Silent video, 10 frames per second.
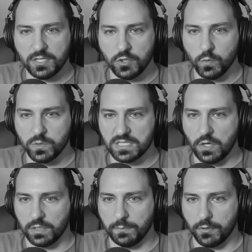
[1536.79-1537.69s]
who was the
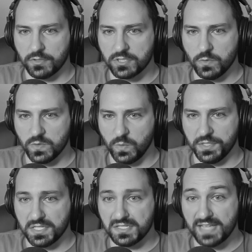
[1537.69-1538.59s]
only person who was
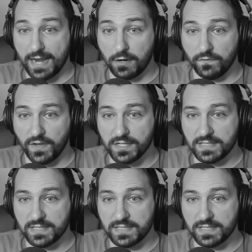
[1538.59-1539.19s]
willing to sacrifice